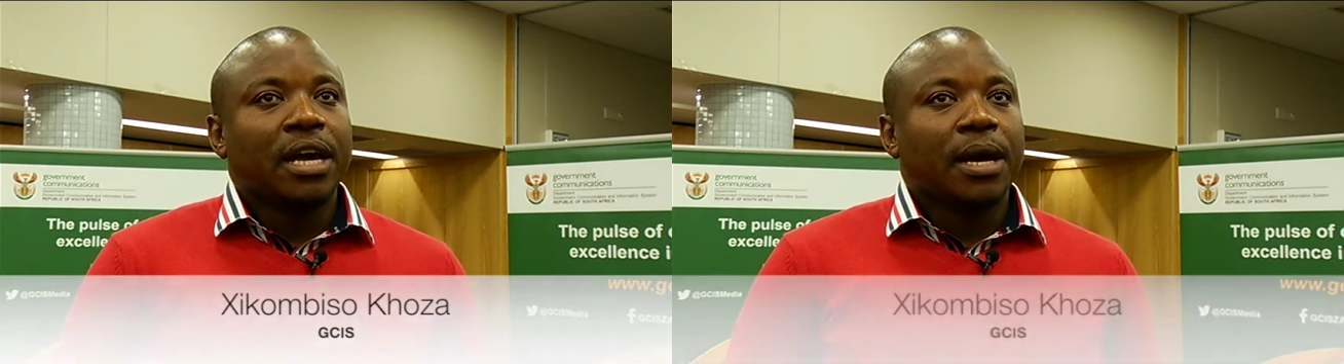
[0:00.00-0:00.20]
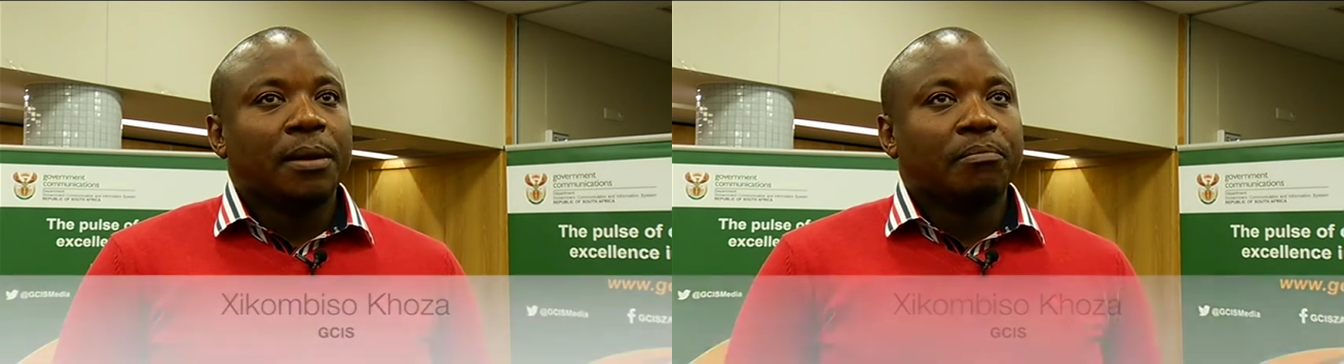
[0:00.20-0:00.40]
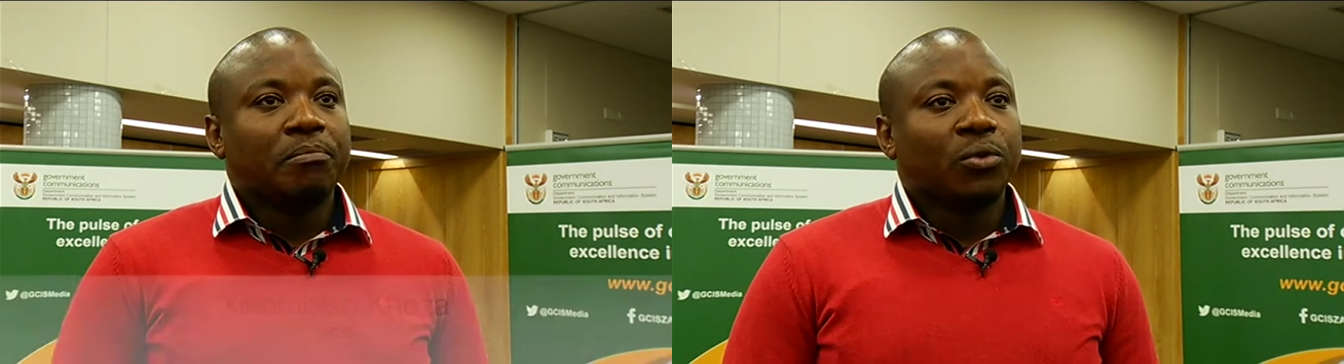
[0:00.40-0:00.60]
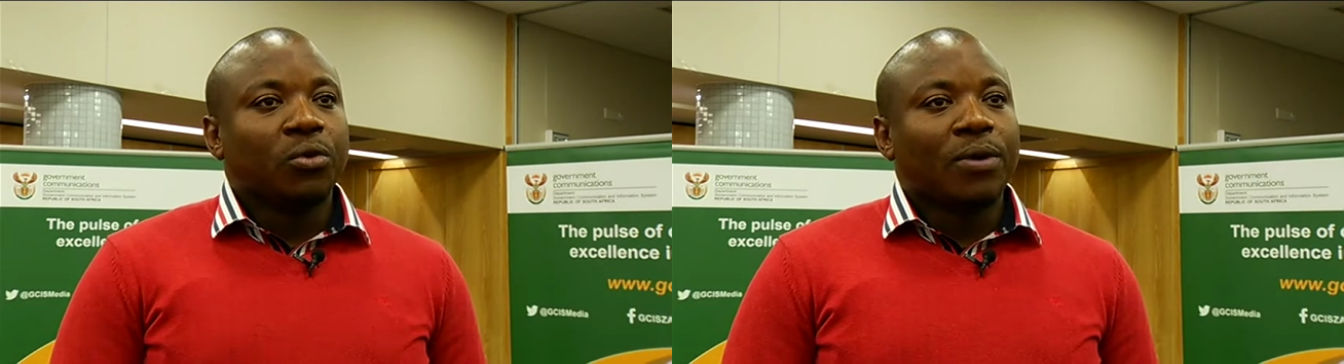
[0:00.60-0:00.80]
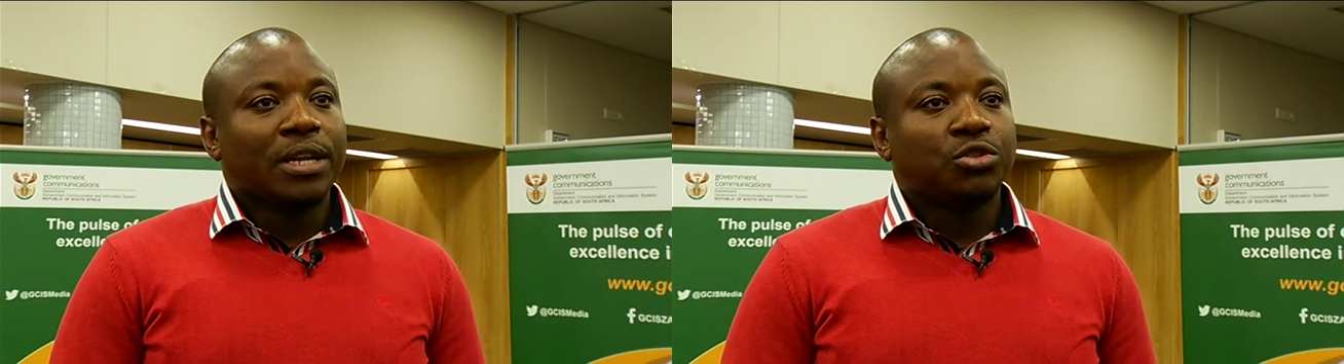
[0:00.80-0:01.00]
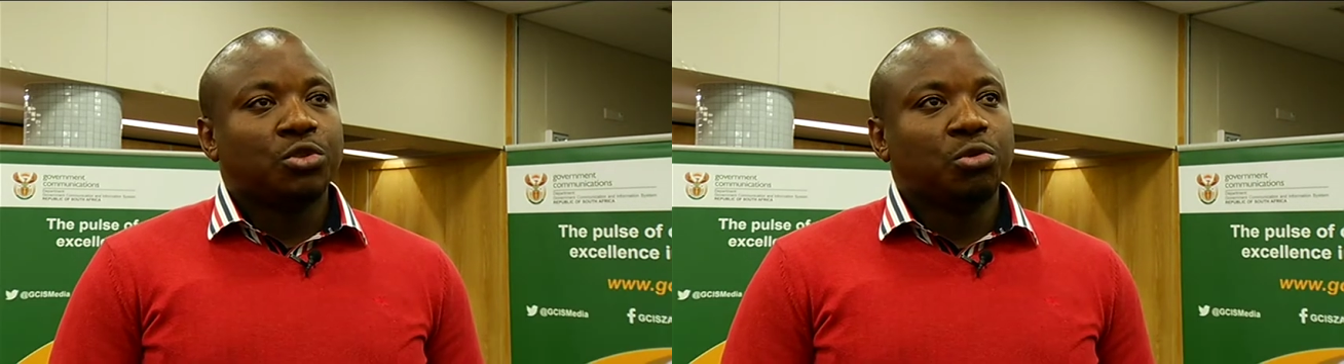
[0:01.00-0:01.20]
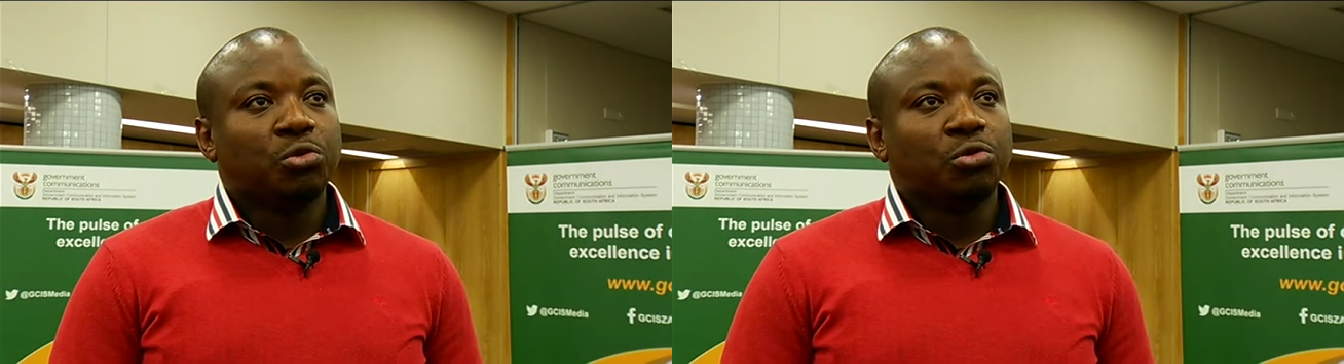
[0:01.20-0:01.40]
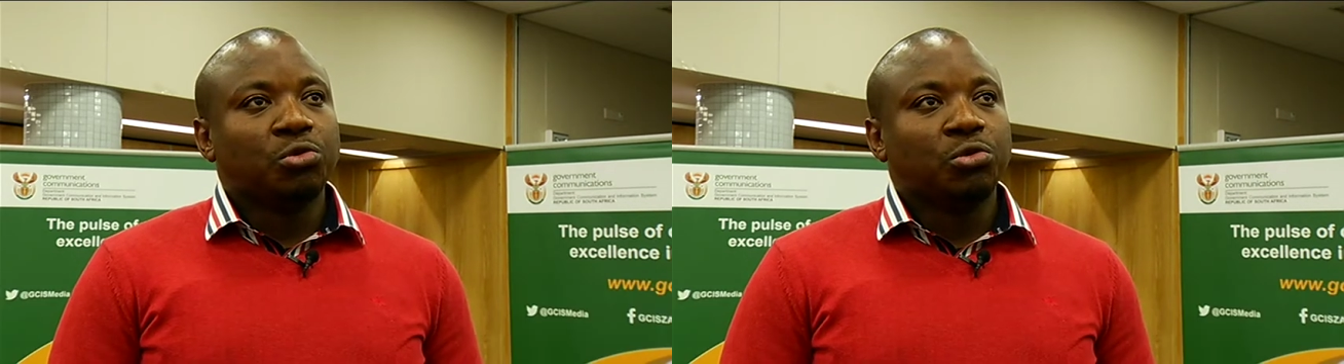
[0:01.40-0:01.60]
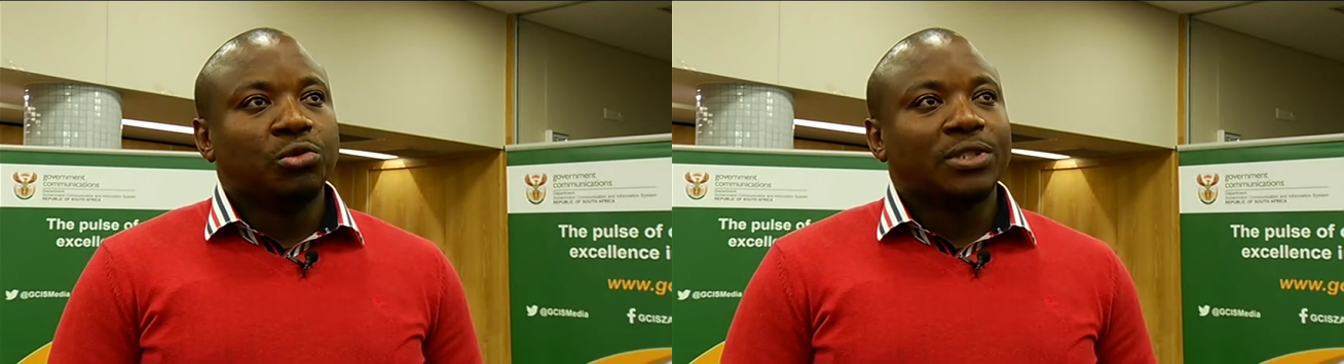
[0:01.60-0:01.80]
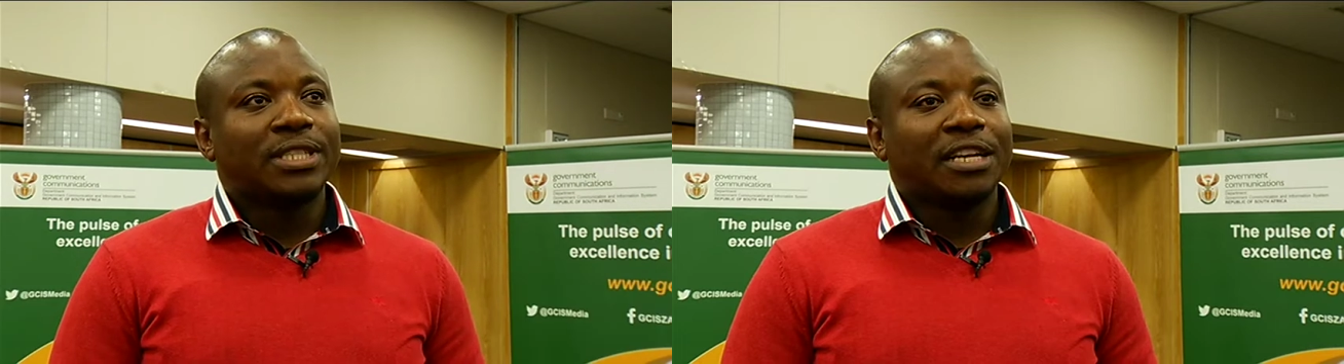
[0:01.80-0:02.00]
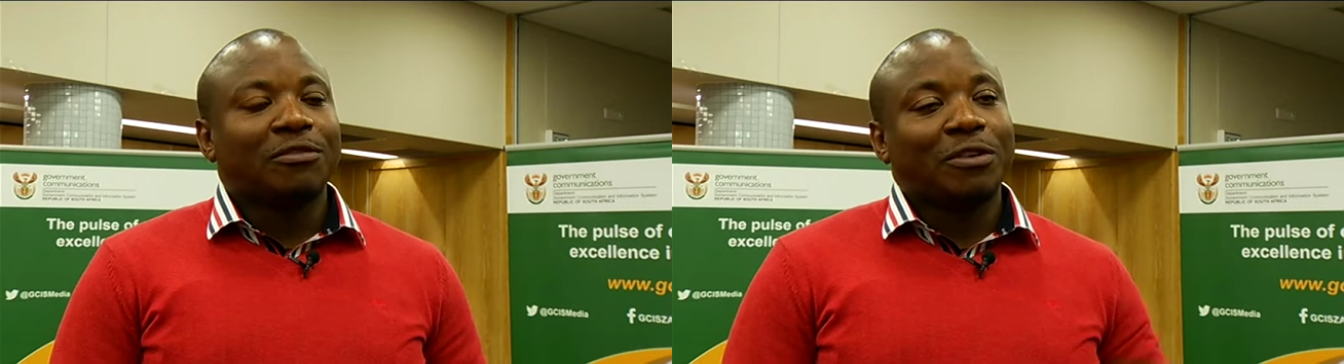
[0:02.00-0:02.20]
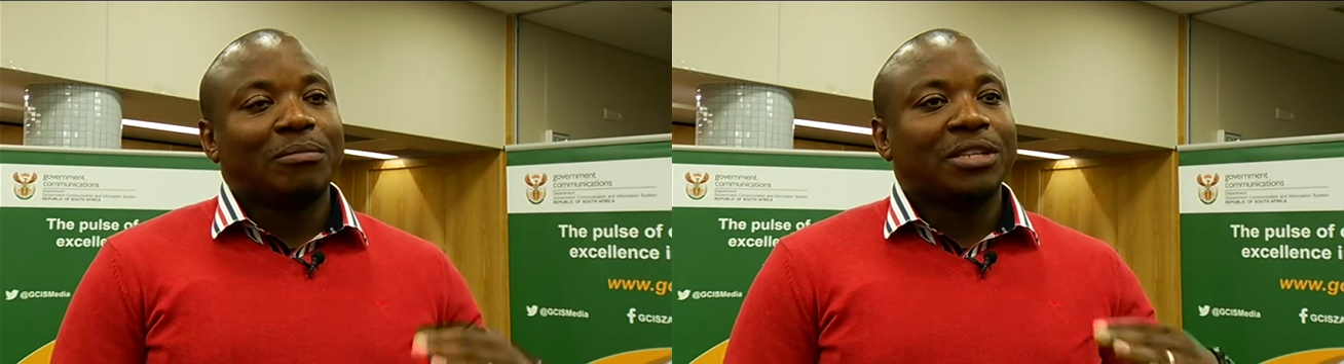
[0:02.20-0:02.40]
Um, we want to start from